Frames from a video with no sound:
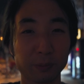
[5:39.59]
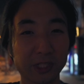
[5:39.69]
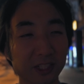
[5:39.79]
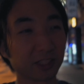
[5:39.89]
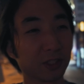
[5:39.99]

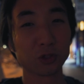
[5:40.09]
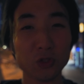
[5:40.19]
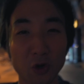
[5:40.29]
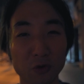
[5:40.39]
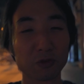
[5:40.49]
because there's
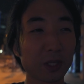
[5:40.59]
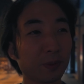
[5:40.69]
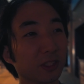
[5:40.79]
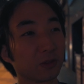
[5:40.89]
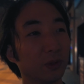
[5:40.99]
no
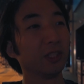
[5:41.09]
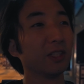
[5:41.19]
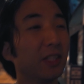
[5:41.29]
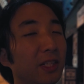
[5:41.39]
flippy screen.